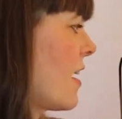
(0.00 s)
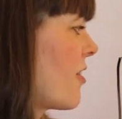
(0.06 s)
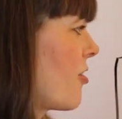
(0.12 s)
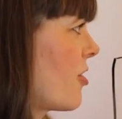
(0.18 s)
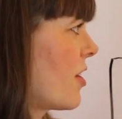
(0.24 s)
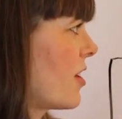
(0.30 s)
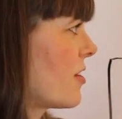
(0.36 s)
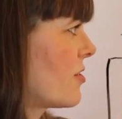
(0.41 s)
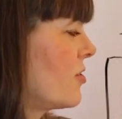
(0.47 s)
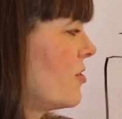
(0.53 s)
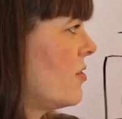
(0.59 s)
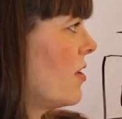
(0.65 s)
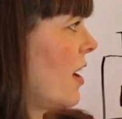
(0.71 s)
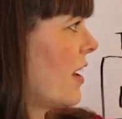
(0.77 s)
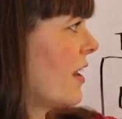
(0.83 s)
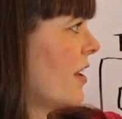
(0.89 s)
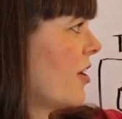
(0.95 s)
100 in
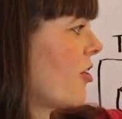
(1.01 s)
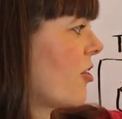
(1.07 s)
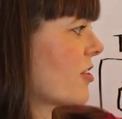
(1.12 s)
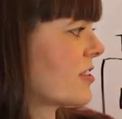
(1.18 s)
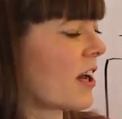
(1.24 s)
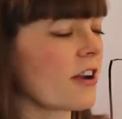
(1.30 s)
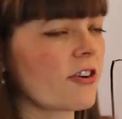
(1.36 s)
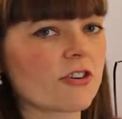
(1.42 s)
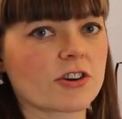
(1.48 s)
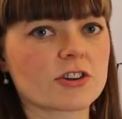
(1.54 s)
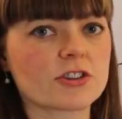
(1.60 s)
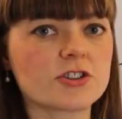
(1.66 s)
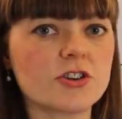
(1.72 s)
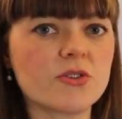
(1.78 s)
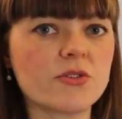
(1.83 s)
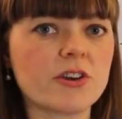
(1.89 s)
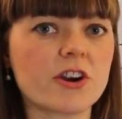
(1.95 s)
a year, it's
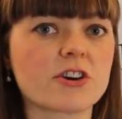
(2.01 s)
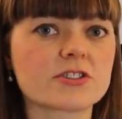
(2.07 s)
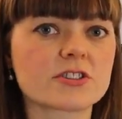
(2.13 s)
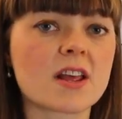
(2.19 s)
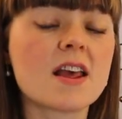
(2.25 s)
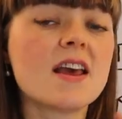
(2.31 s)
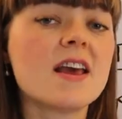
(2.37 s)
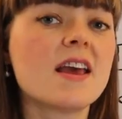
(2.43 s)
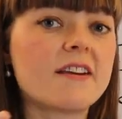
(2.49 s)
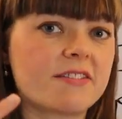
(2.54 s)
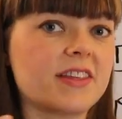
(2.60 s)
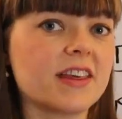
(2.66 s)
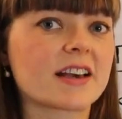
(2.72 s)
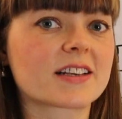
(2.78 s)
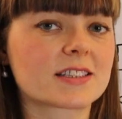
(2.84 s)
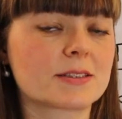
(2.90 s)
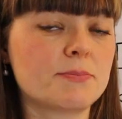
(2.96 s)
102 years if
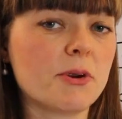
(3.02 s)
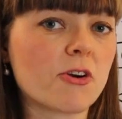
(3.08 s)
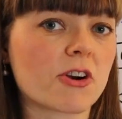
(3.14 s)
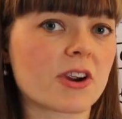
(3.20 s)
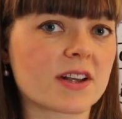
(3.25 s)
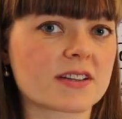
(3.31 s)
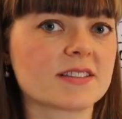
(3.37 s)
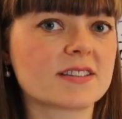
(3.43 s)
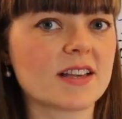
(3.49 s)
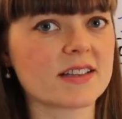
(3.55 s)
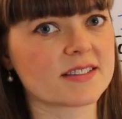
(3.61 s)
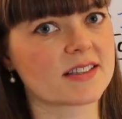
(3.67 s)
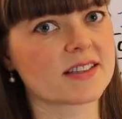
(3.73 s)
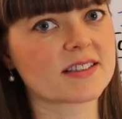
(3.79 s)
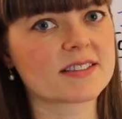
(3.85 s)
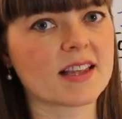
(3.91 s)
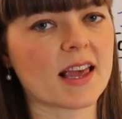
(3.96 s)
the experience is
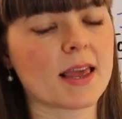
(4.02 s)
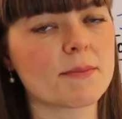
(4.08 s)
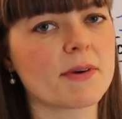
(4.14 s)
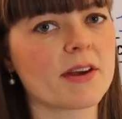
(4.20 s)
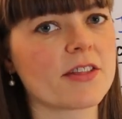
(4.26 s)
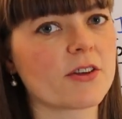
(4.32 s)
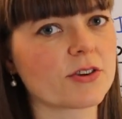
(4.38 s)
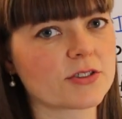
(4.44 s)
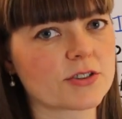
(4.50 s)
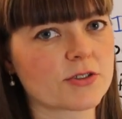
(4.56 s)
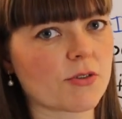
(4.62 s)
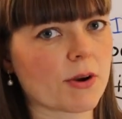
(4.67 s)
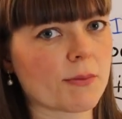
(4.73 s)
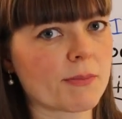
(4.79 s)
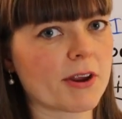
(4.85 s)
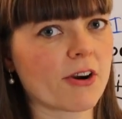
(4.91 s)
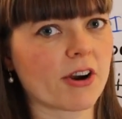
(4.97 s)
the same in those
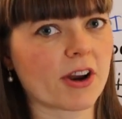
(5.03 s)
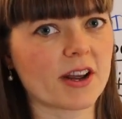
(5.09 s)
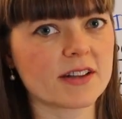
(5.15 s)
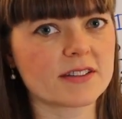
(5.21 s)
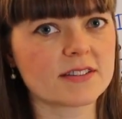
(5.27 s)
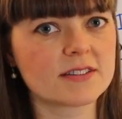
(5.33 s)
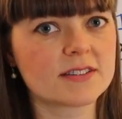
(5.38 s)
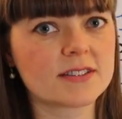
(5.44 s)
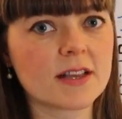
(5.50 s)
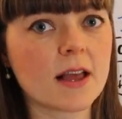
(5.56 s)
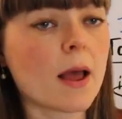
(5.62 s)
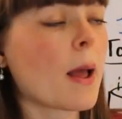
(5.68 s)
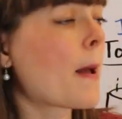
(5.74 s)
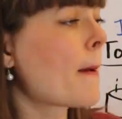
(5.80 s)
3 periods.